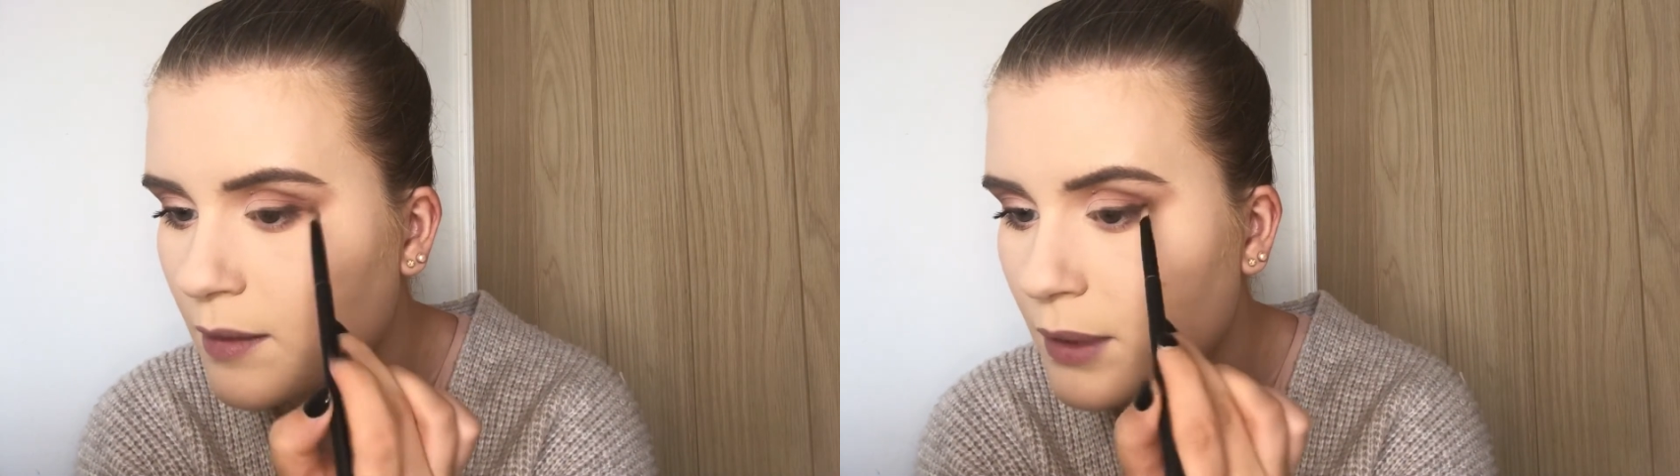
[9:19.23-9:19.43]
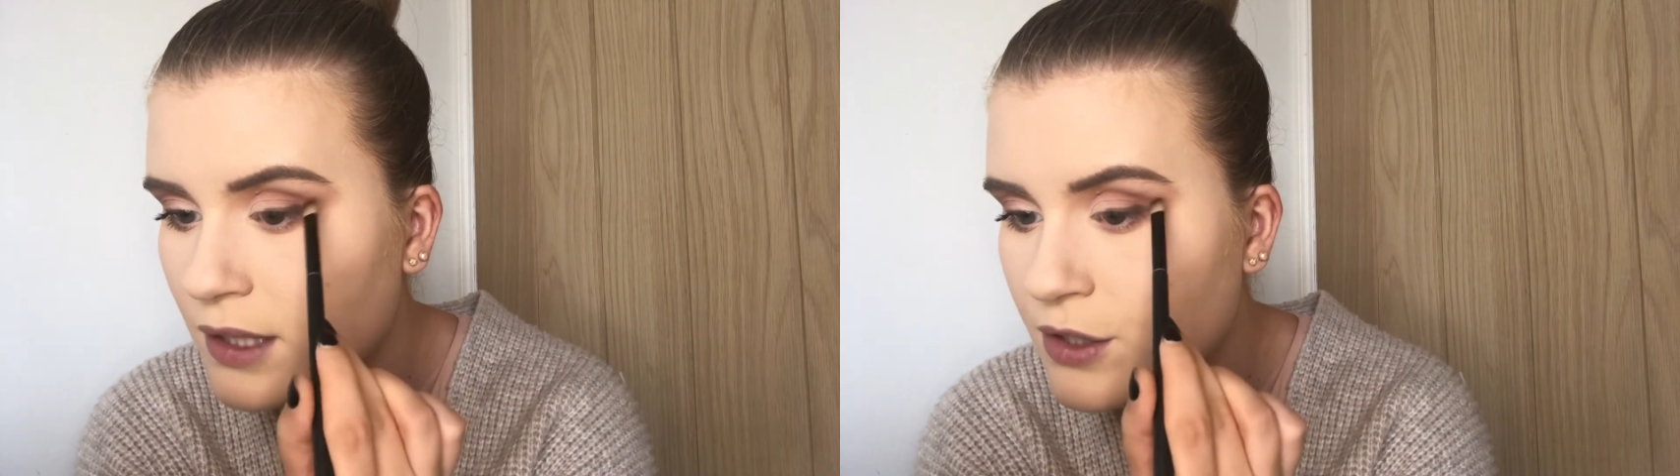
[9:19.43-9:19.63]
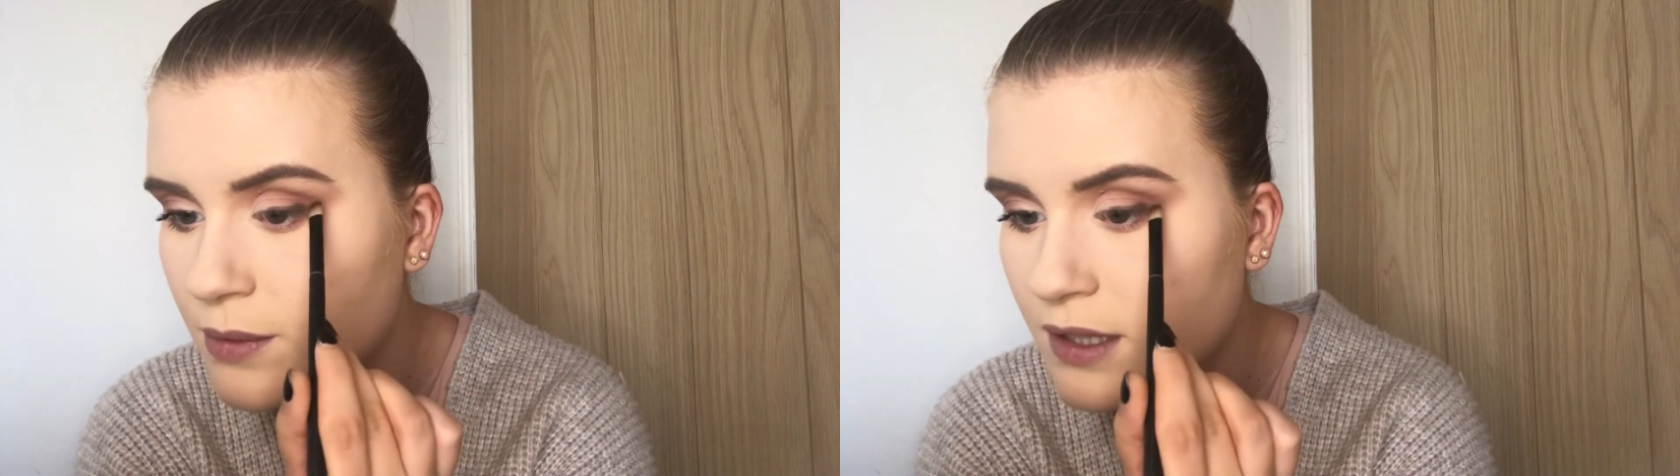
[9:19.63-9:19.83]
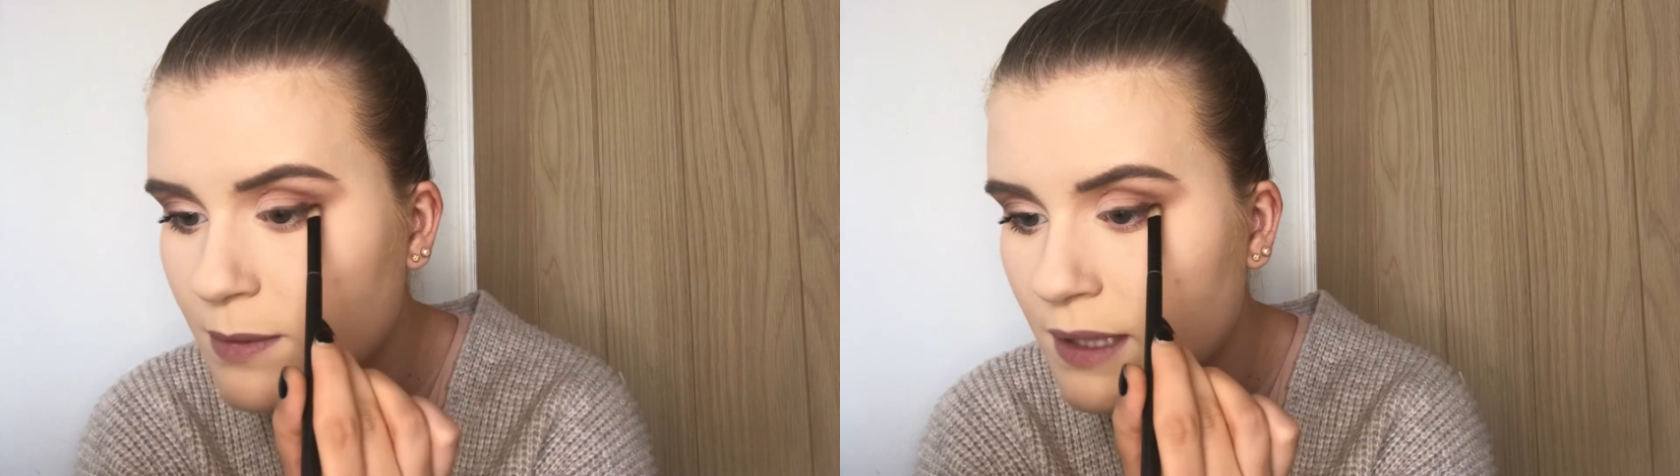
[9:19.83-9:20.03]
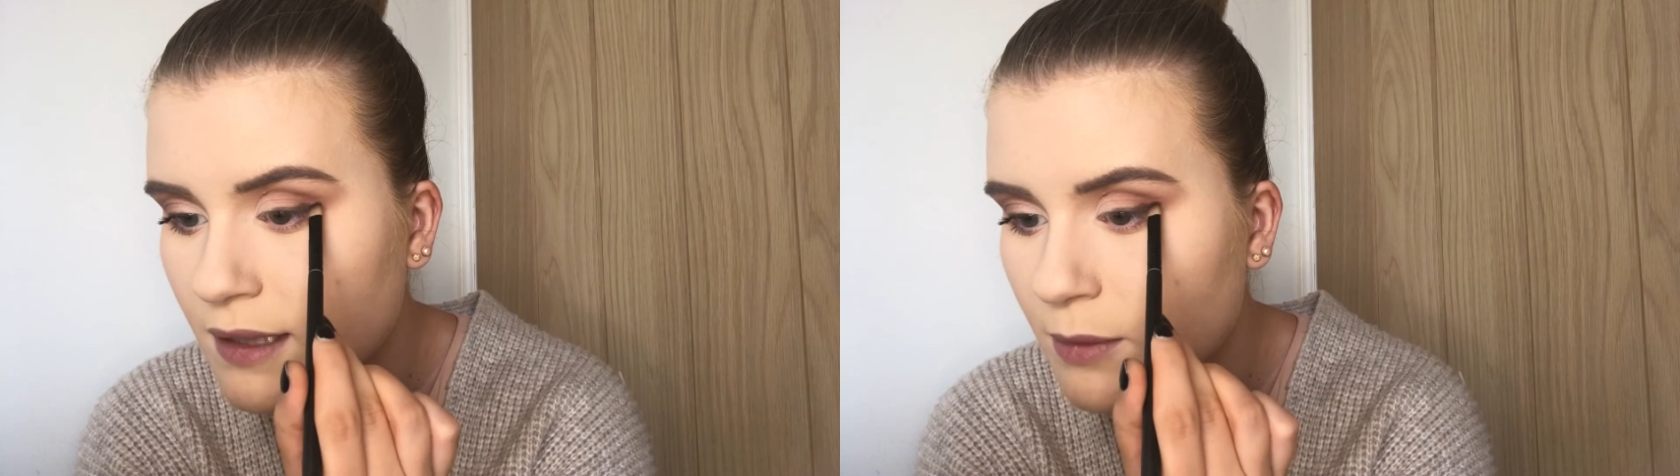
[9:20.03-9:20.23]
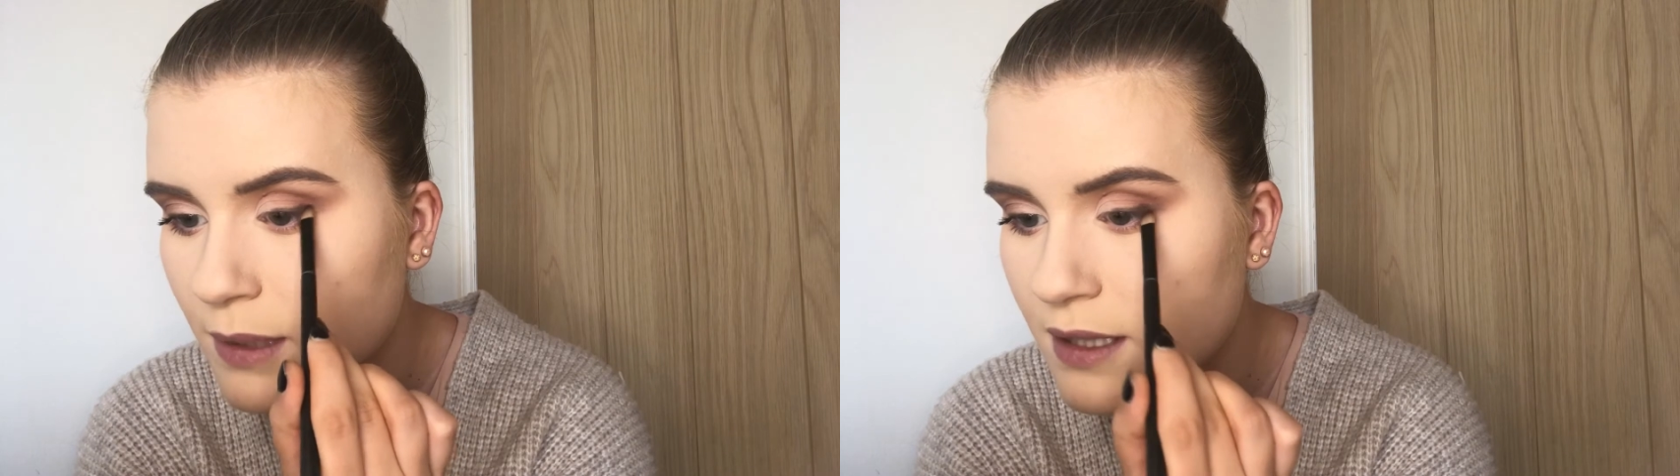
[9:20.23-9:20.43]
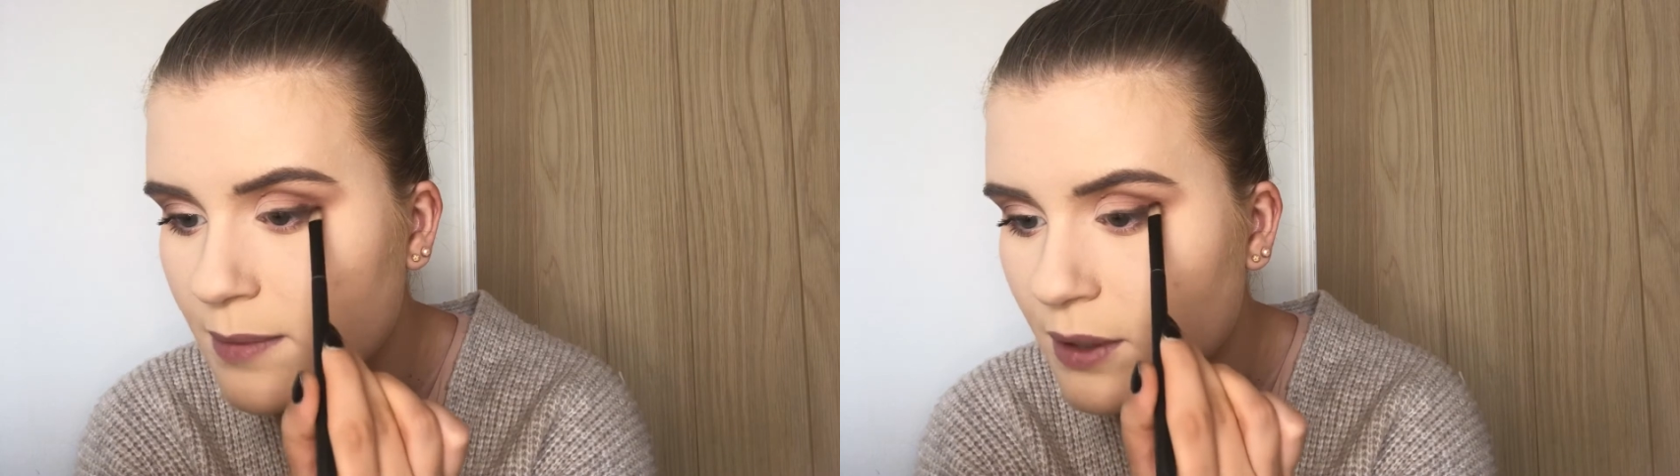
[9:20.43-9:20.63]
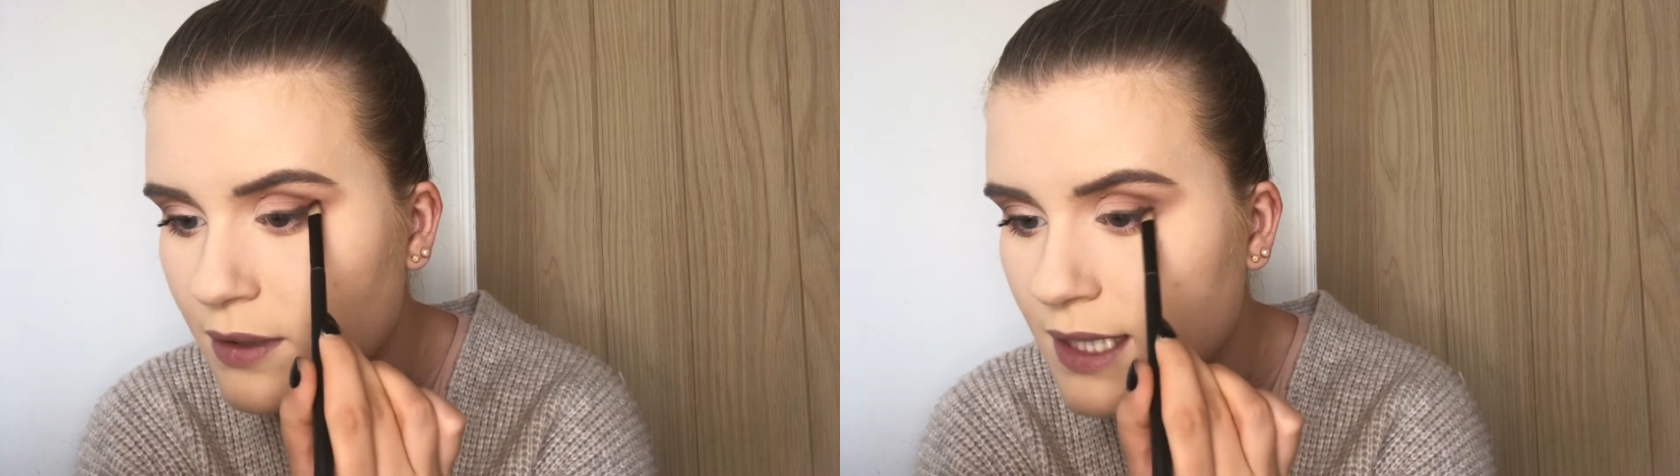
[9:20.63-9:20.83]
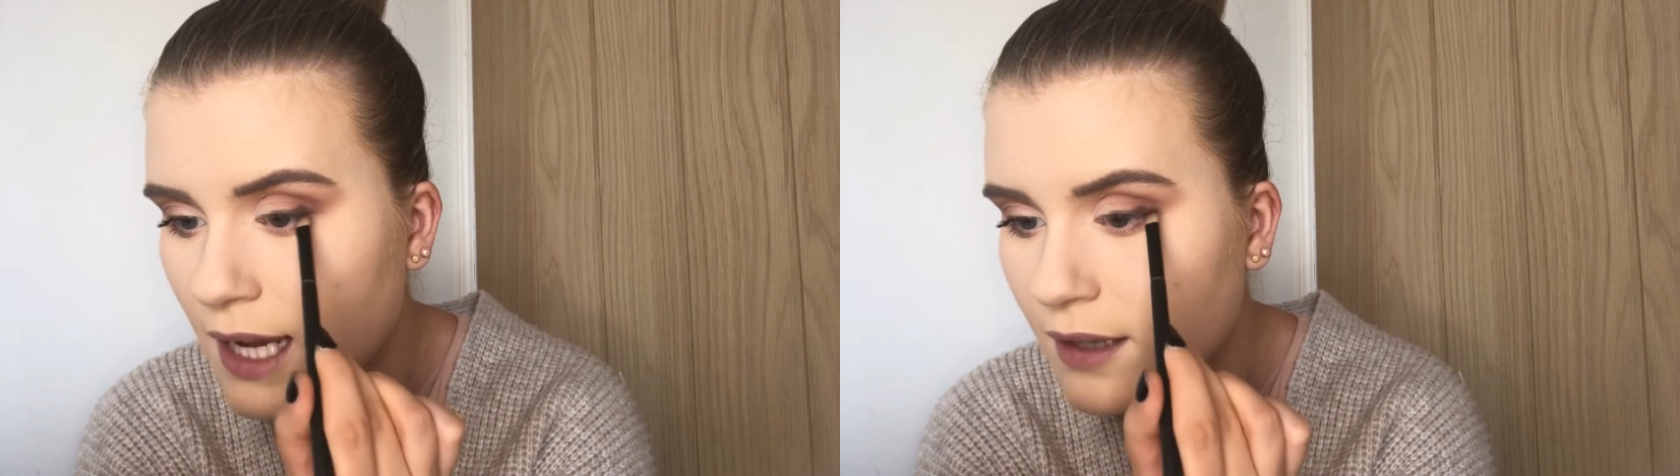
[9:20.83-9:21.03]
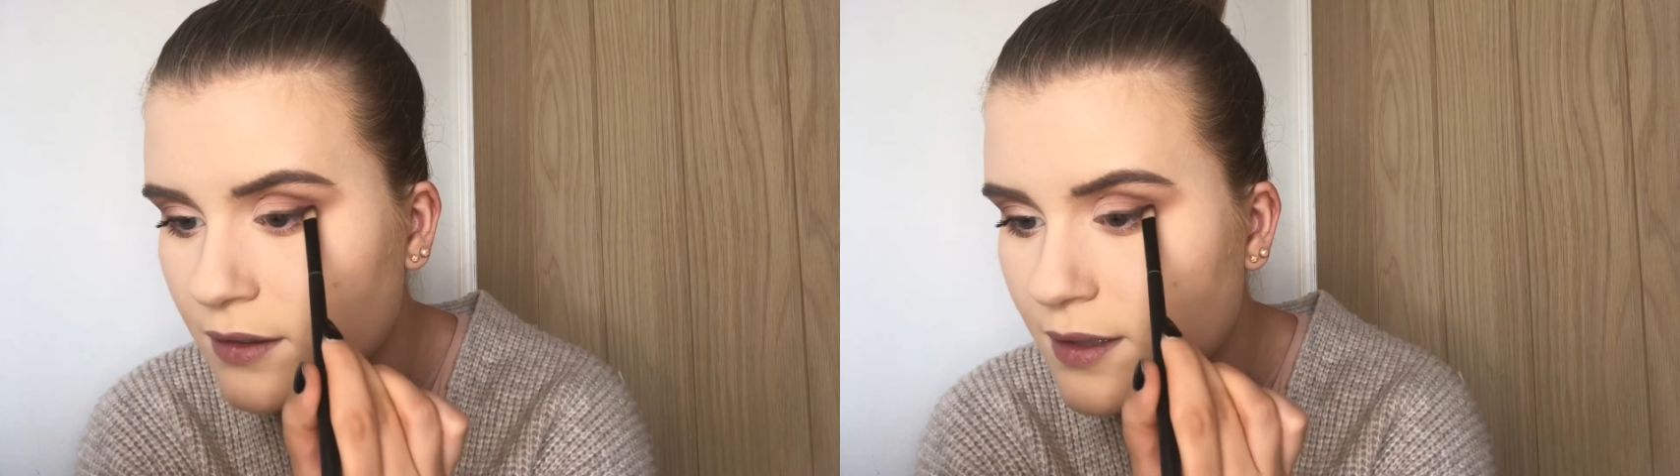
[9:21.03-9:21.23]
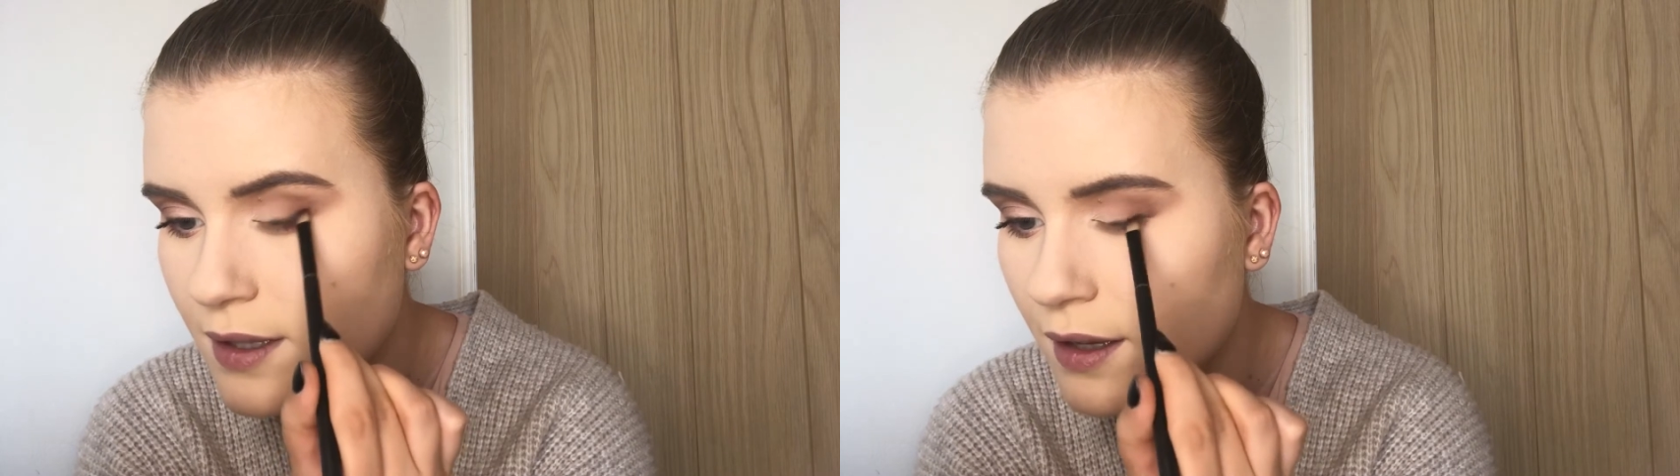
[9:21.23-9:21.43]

but I do want it to be a little bit smoked out, so